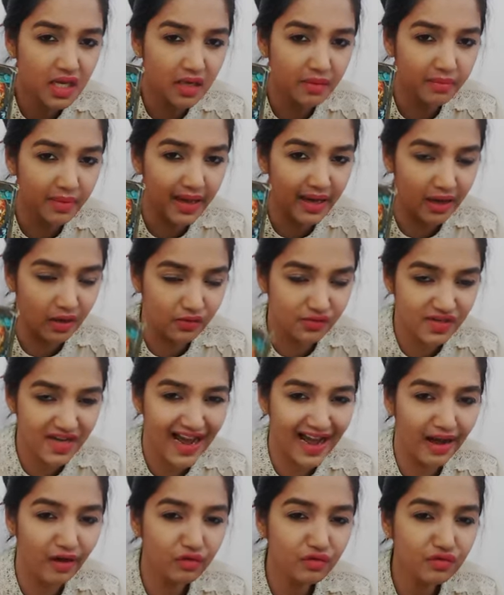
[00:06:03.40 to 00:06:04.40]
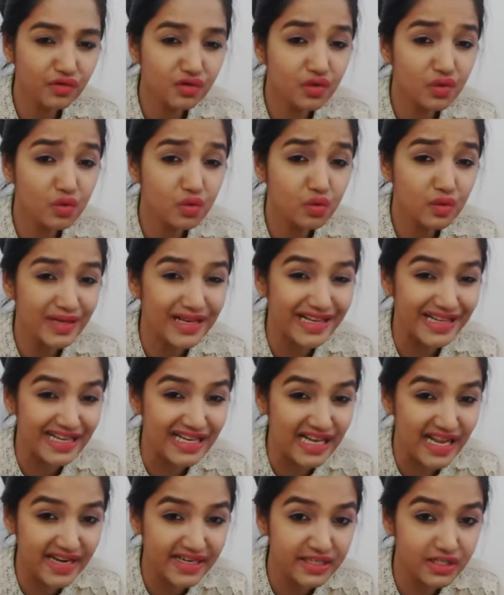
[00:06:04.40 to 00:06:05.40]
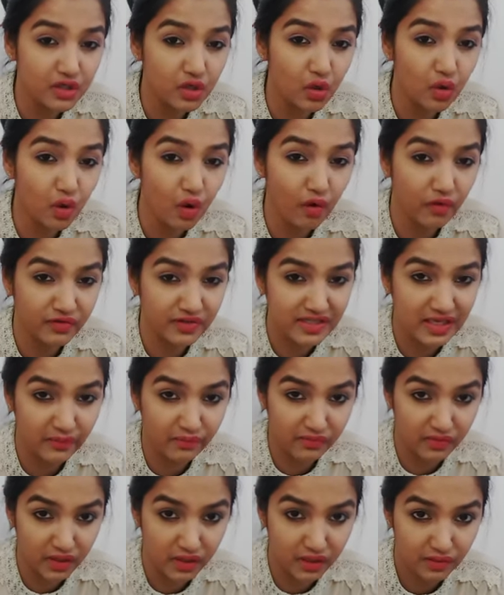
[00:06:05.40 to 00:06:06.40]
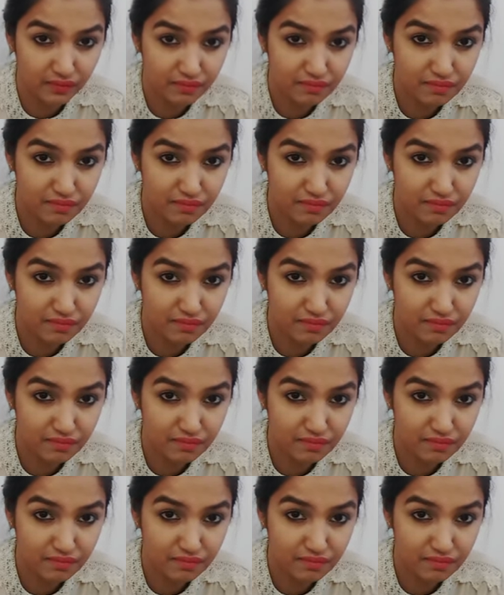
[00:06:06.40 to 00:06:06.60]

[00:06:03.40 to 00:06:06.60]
about how to let go of something.